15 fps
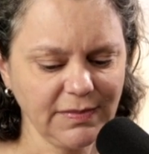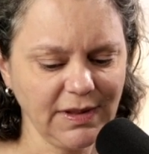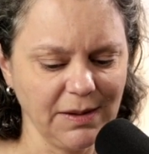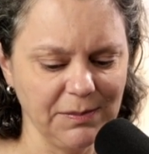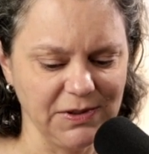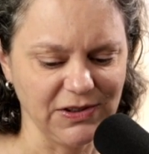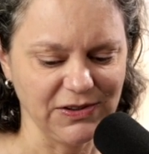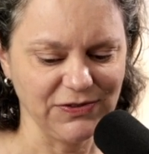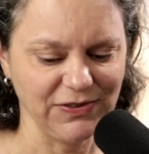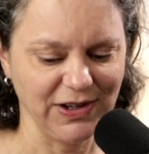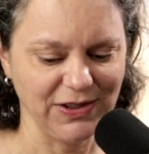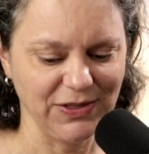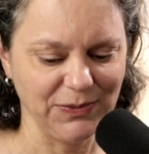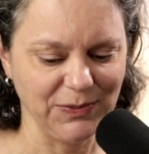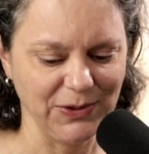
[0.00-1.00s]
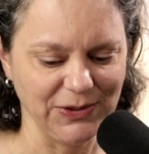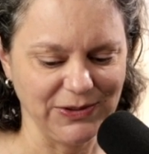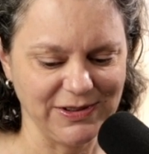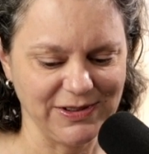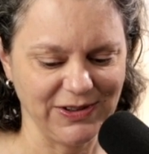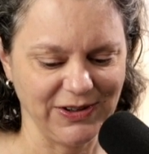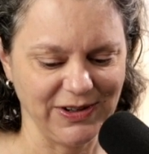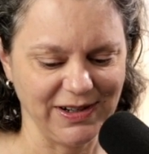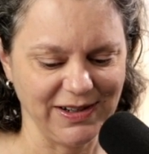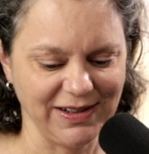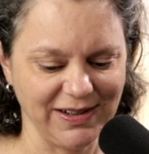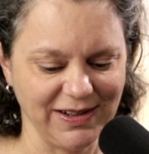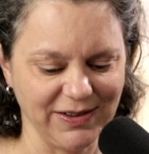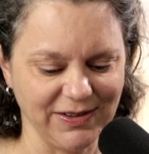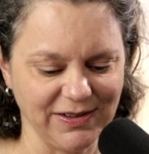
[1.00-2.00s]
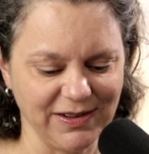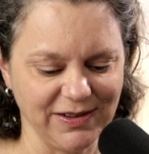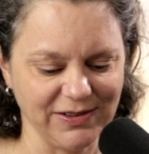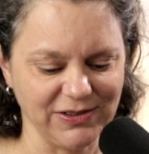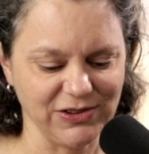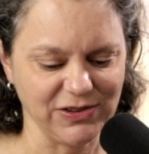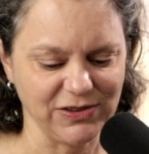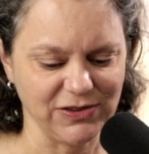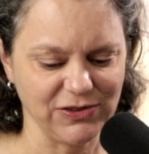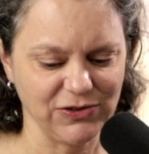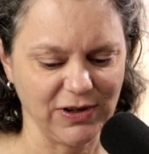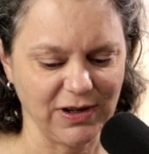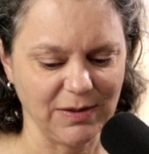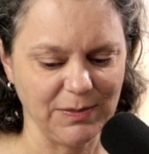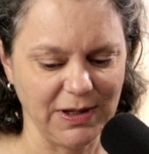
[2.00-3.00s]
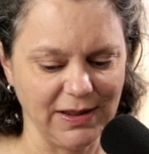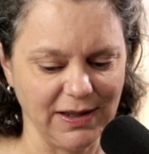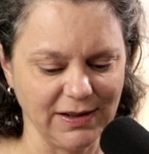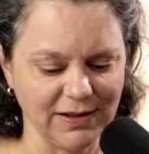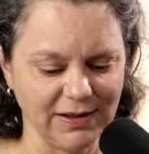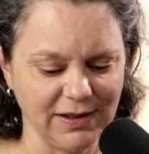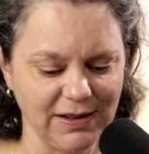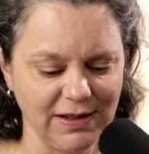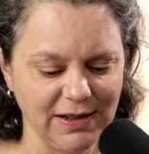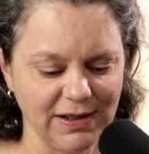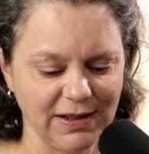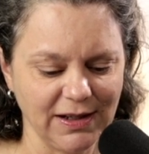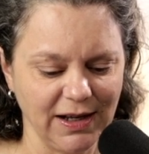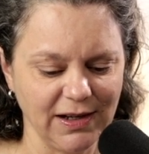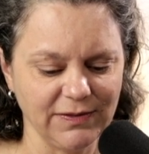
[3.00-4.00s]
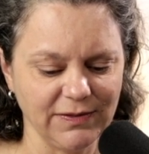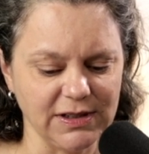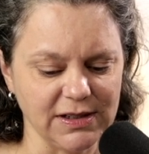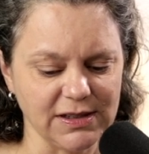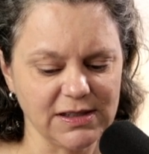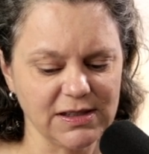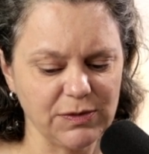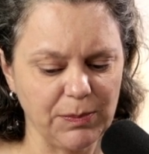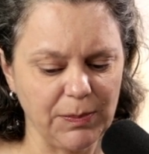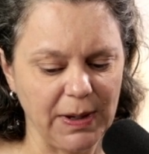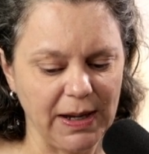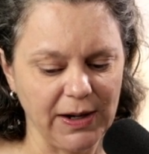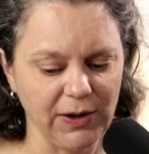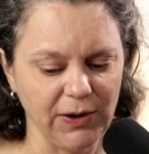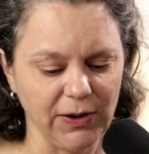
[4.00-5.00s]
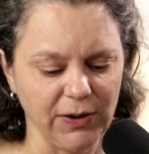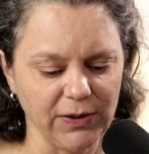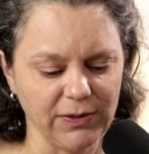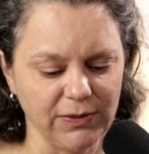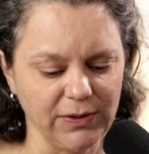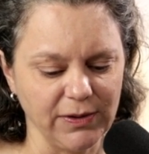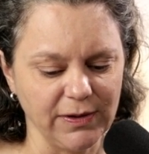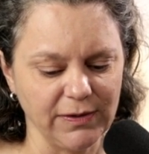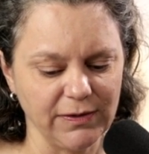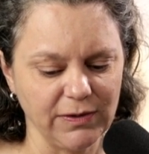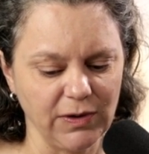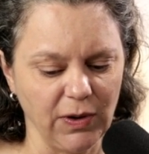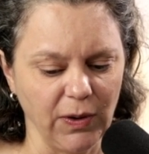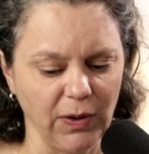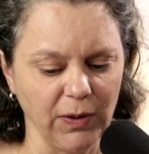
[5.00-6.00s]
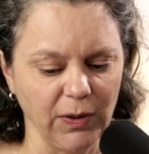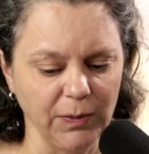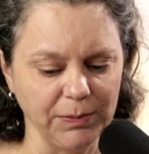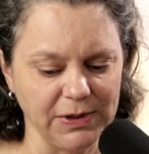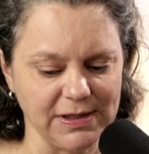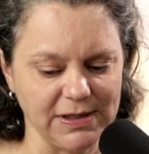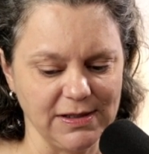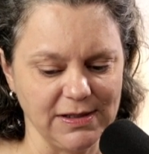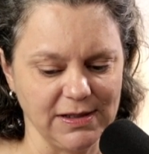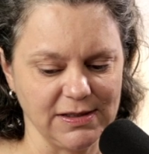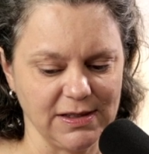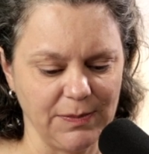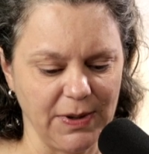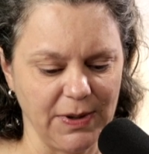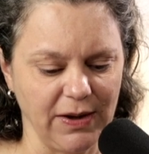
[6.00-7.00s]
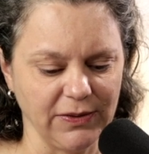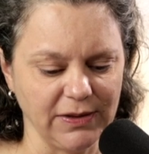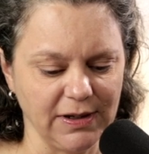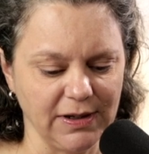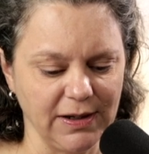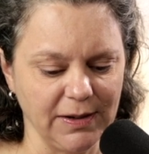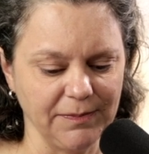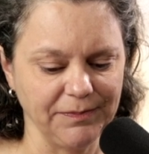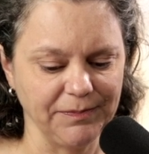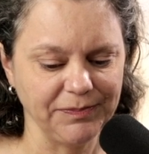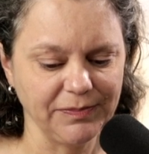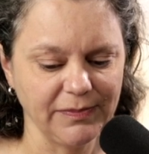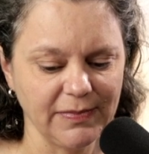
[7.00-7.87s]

let me just find the word, sorry, it, it just struck me like kind of a despair or a, a hopelessness about um,